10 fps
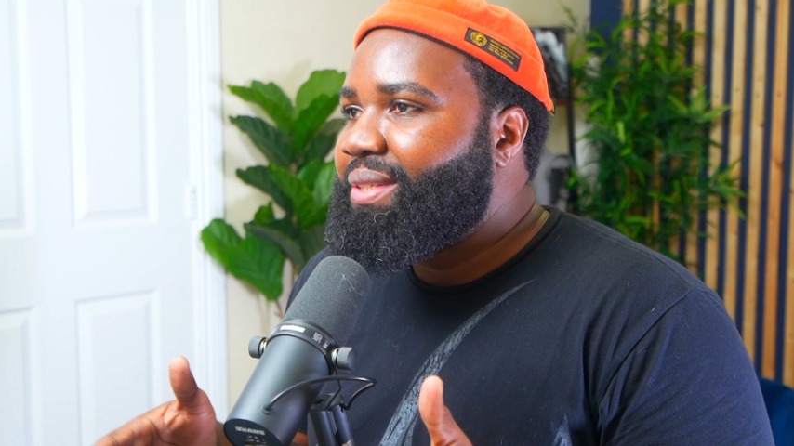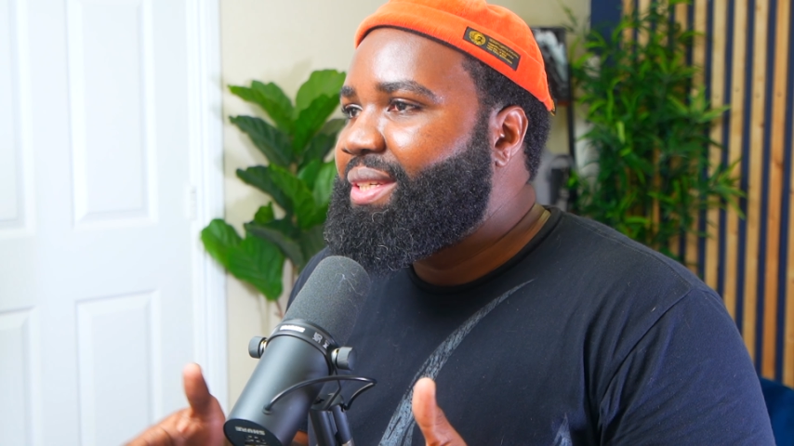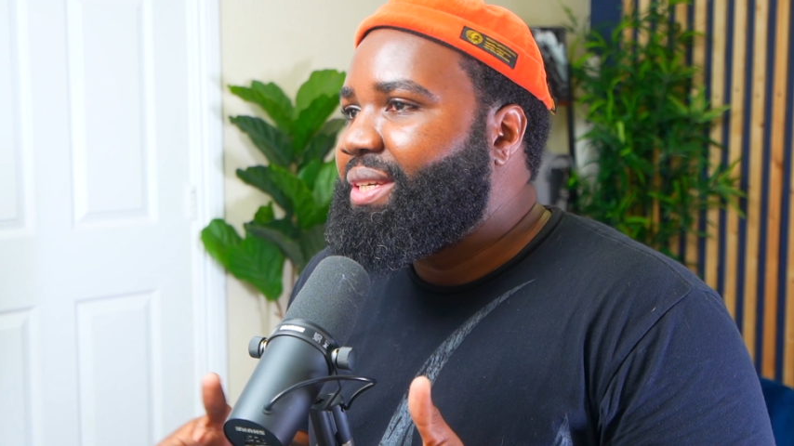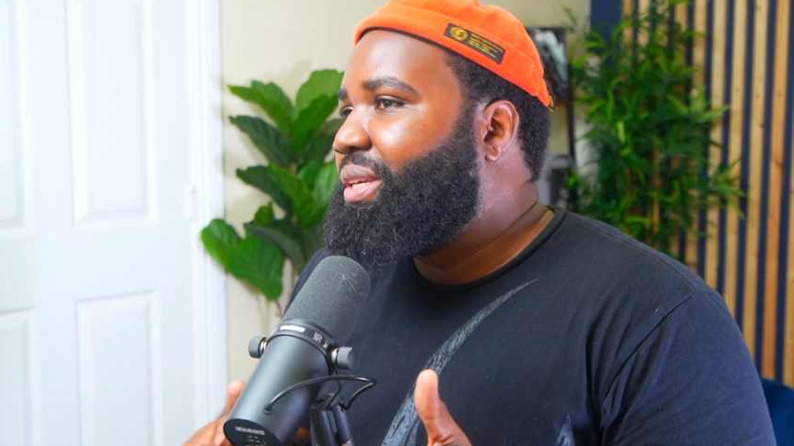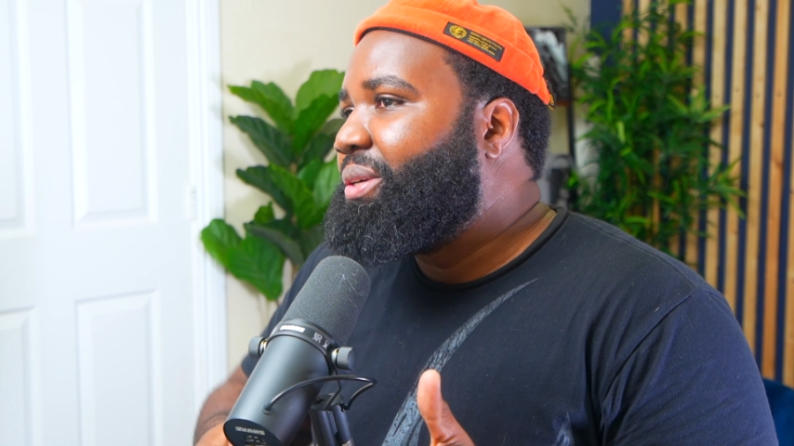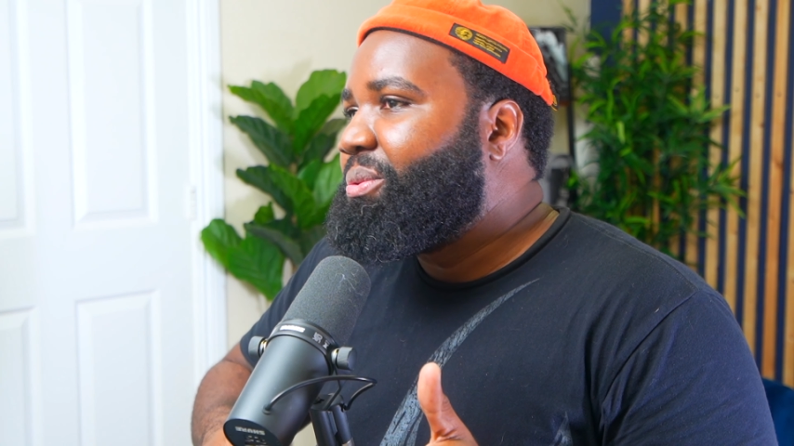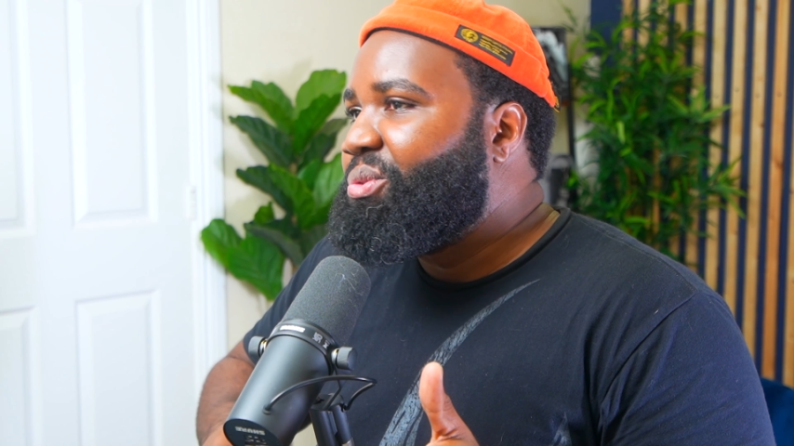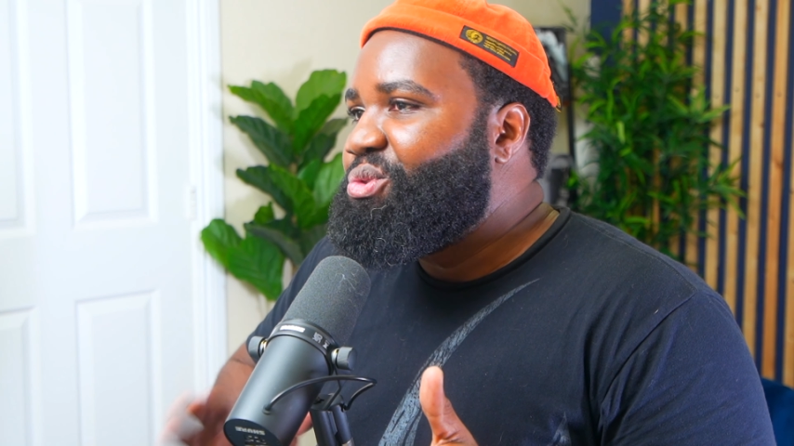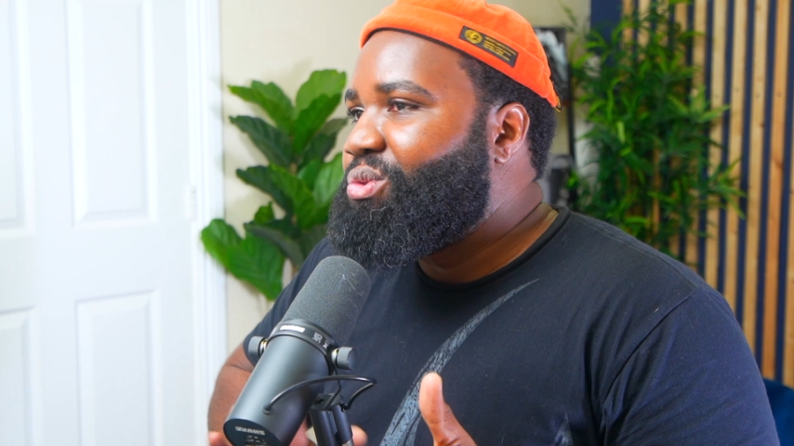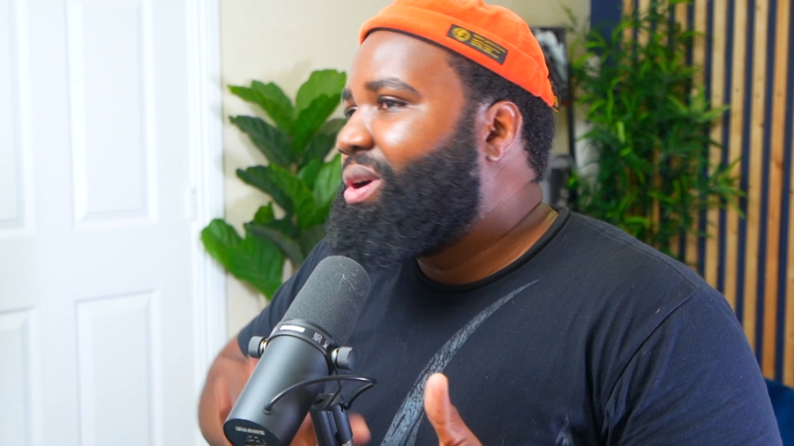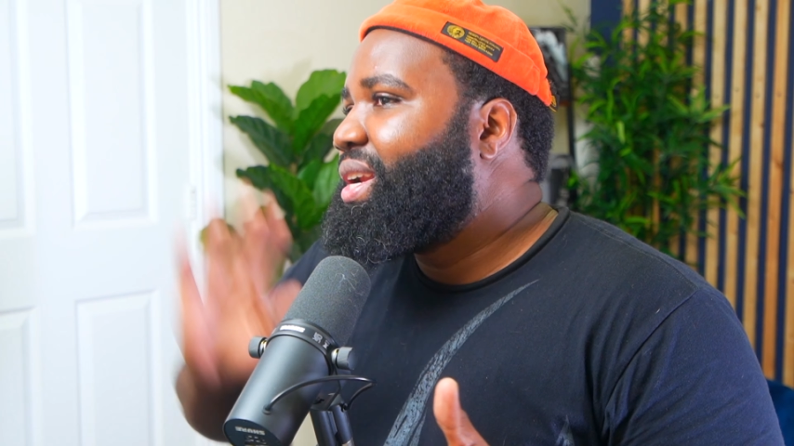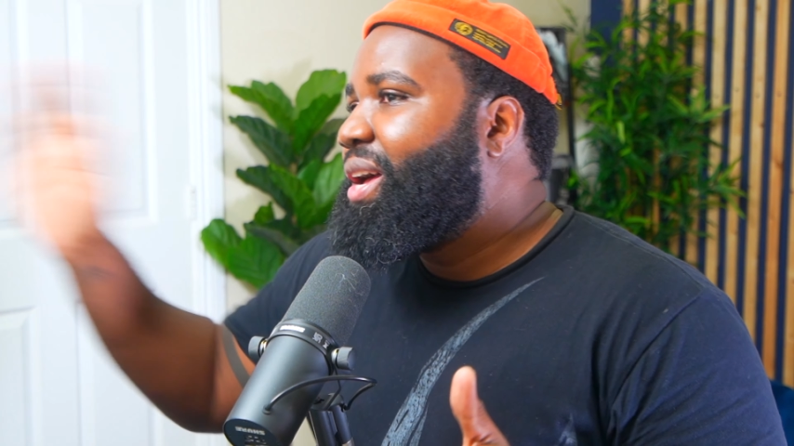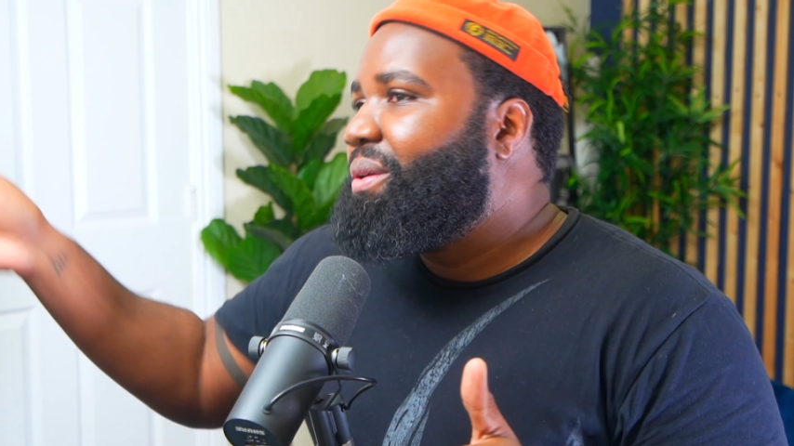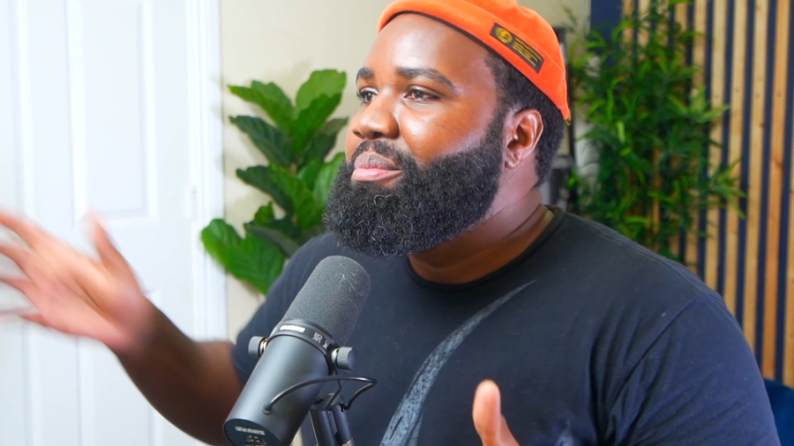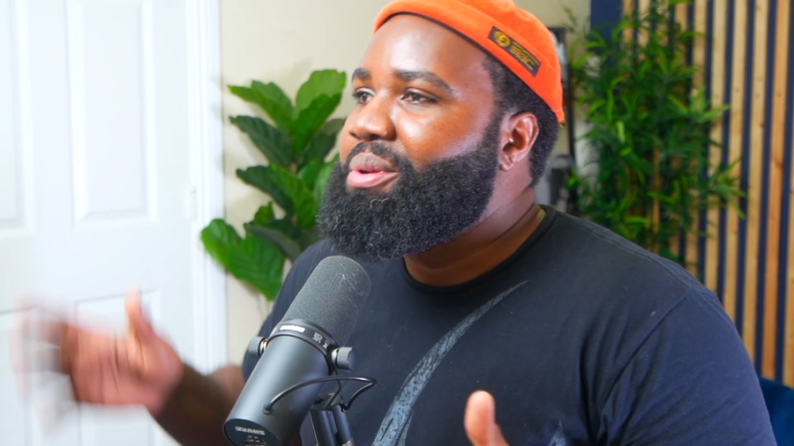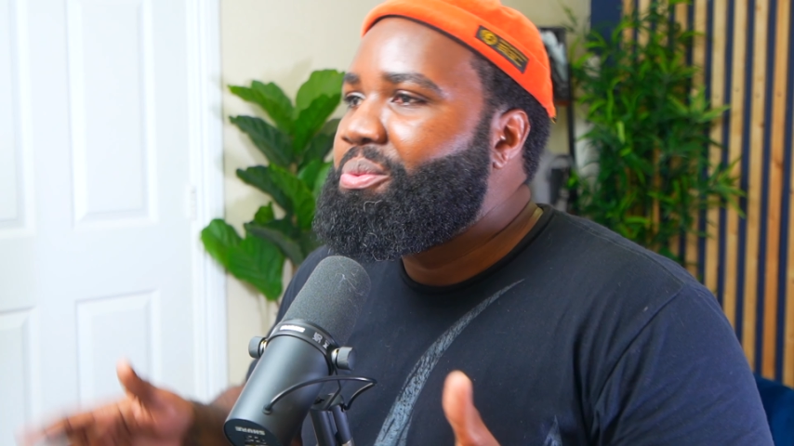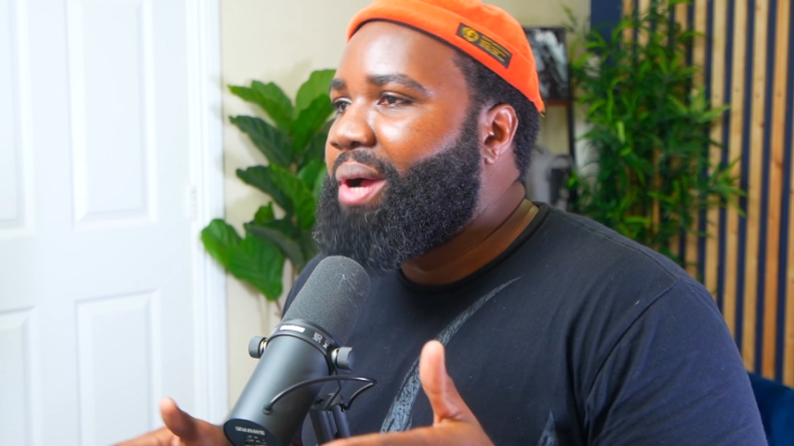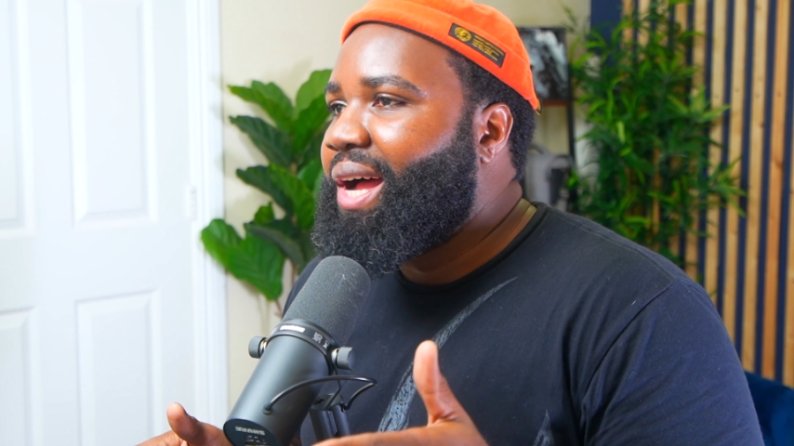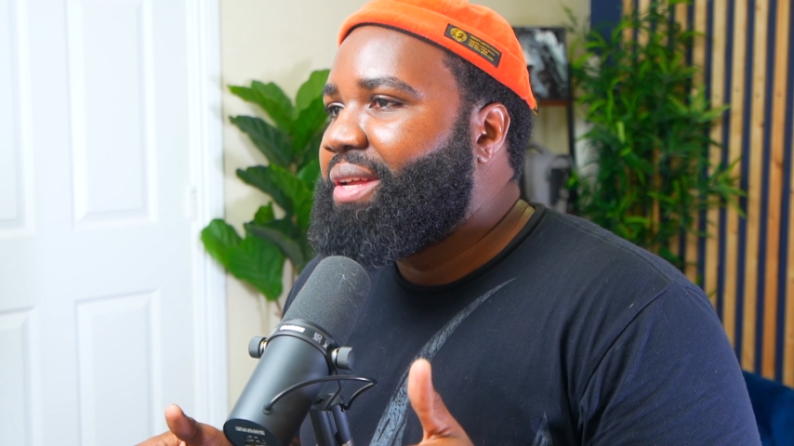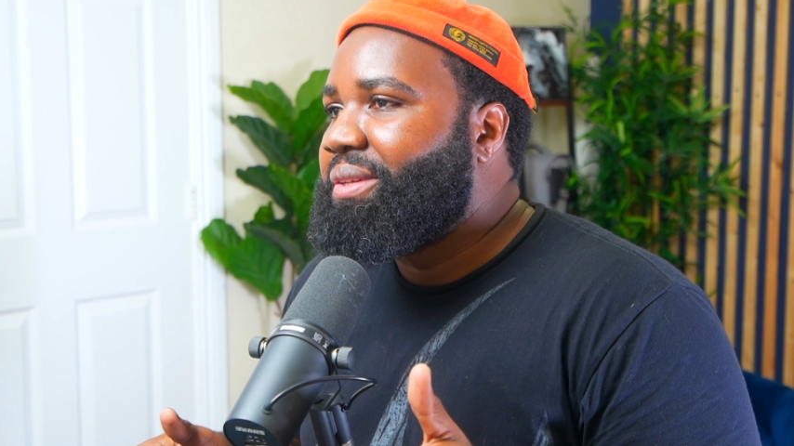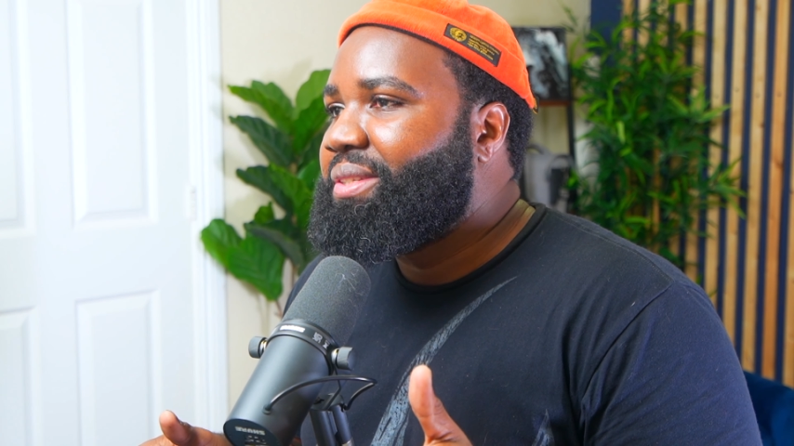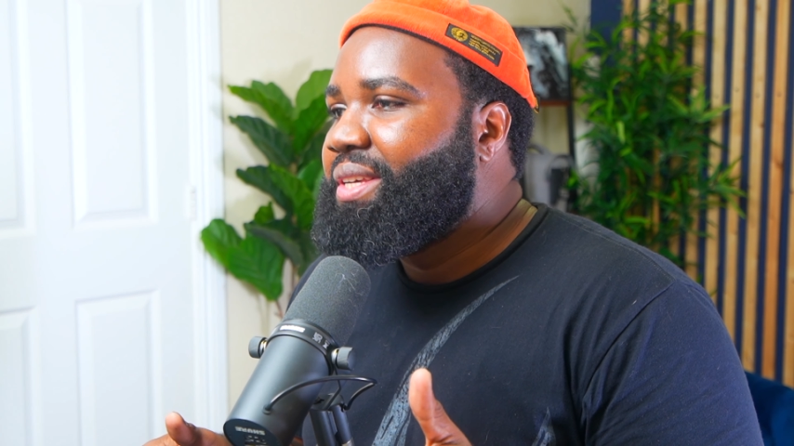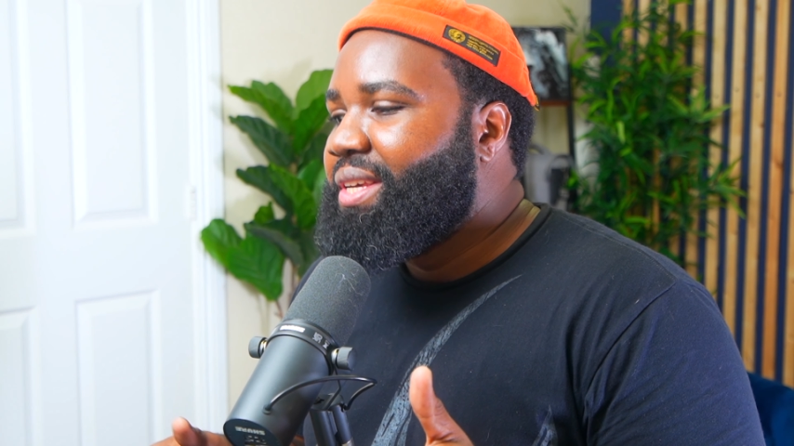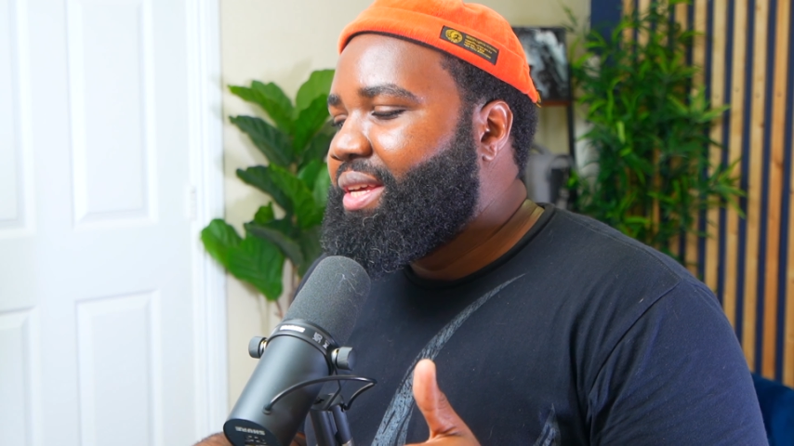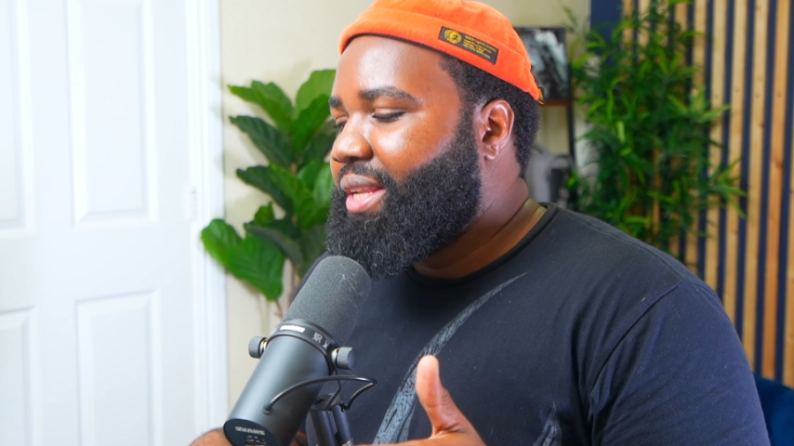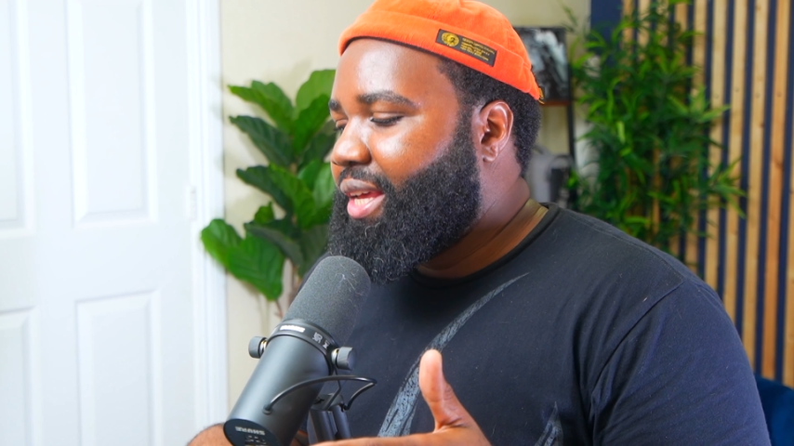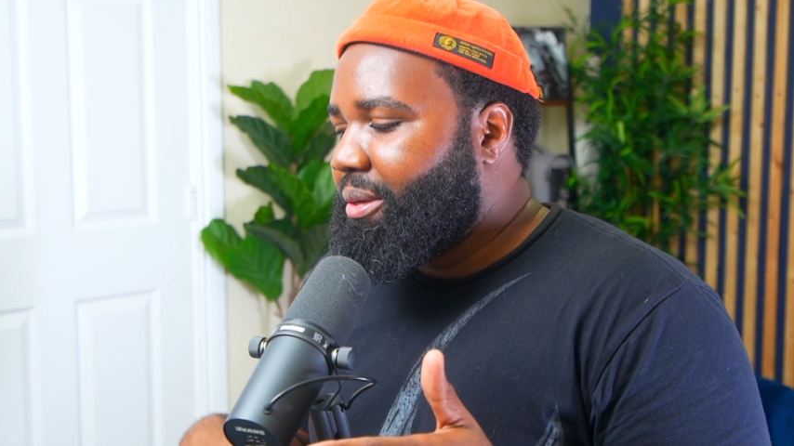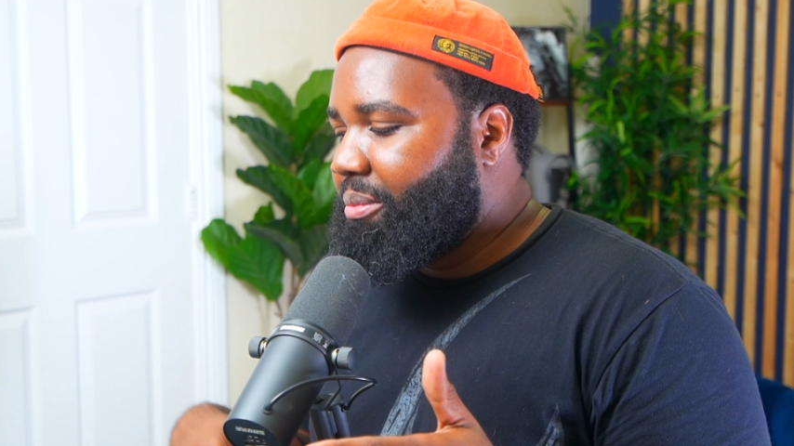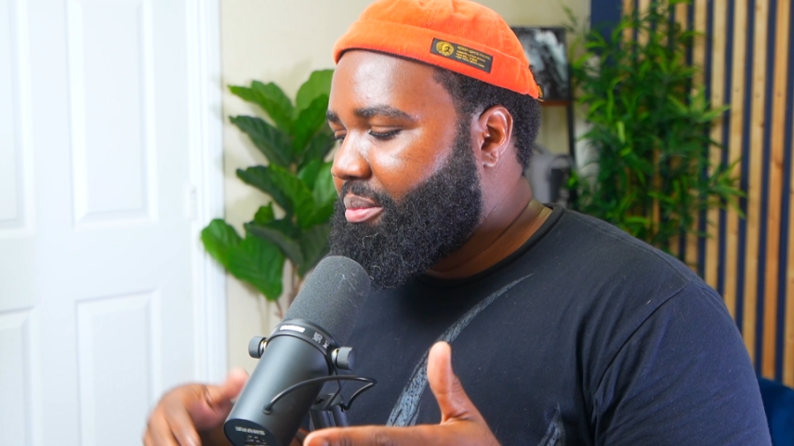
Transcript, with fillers: you know, run out and be wild. Like